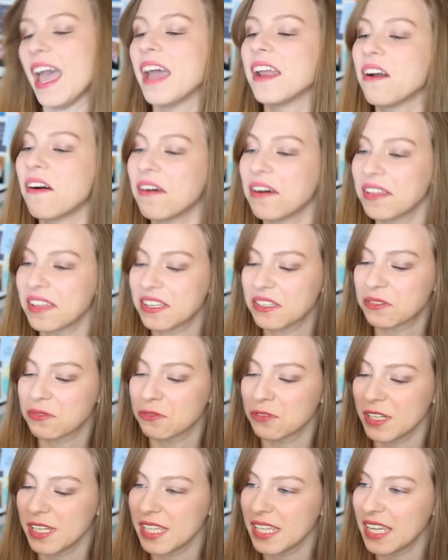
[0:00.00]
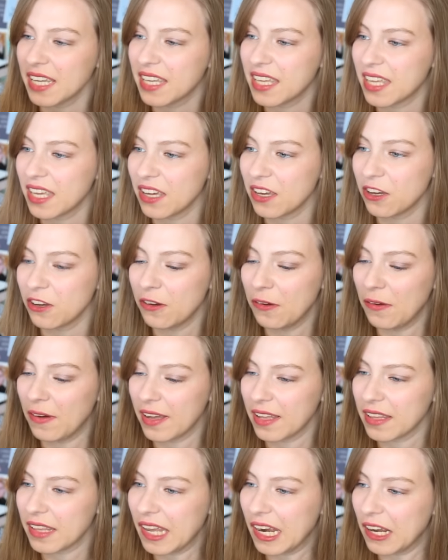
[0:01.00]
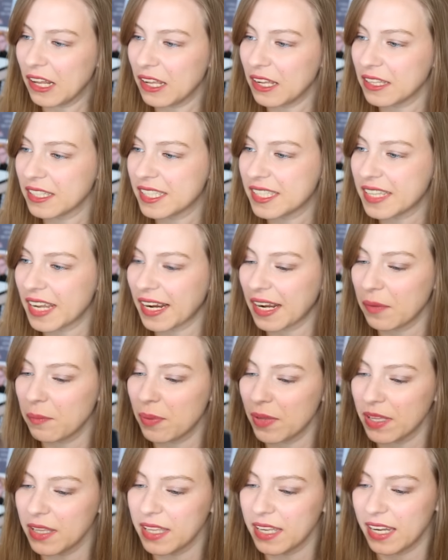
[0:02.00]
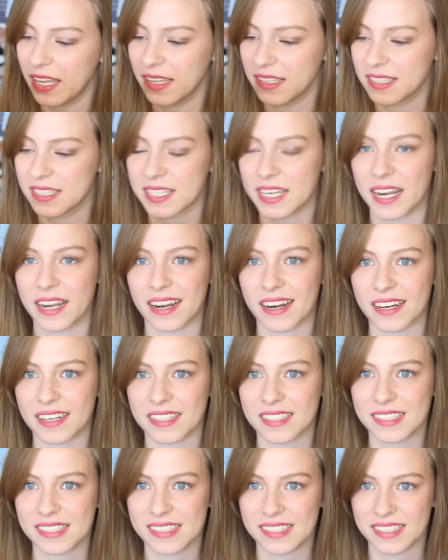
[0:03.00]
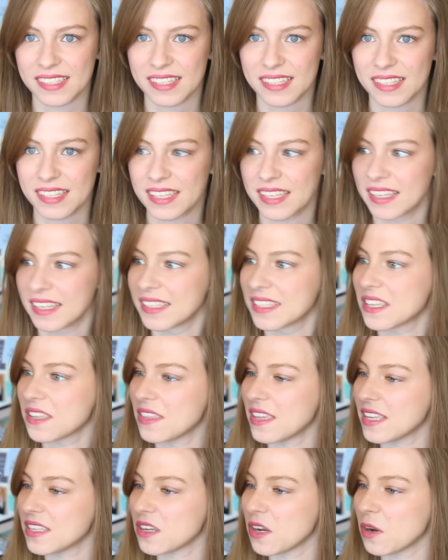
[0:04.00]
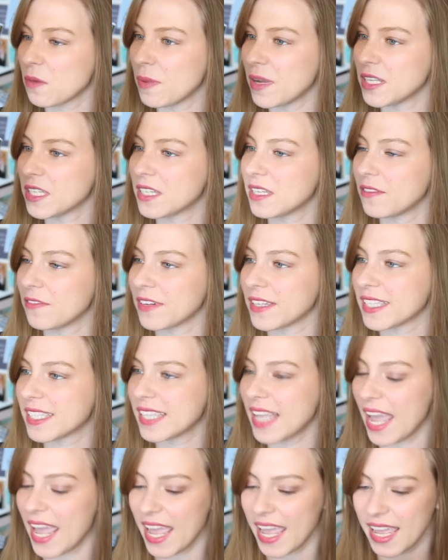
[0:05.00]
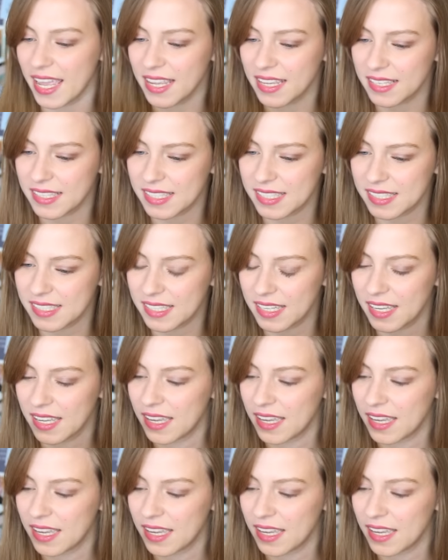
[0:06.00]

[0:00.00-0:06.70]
And all these really cute little stickability stickers. So these are a bunch of different sayings.